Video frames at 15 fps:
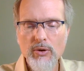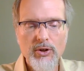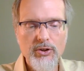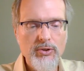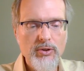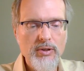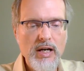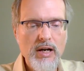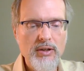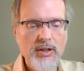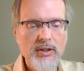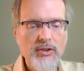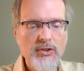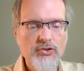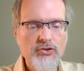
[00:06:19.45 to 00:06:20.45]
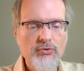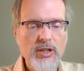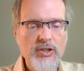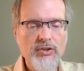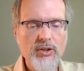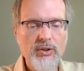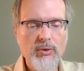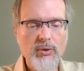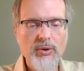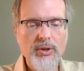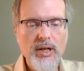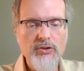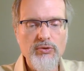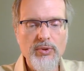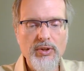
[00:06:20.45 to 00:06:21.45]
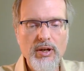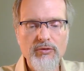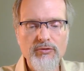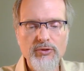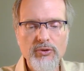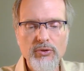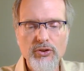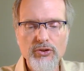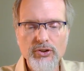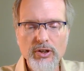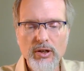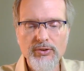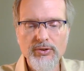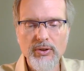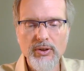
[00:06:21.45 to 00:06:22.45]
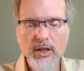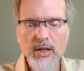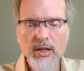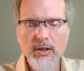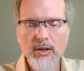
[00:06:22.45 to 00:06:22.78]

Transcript: or turned out into the streets in their old age without food or shelter.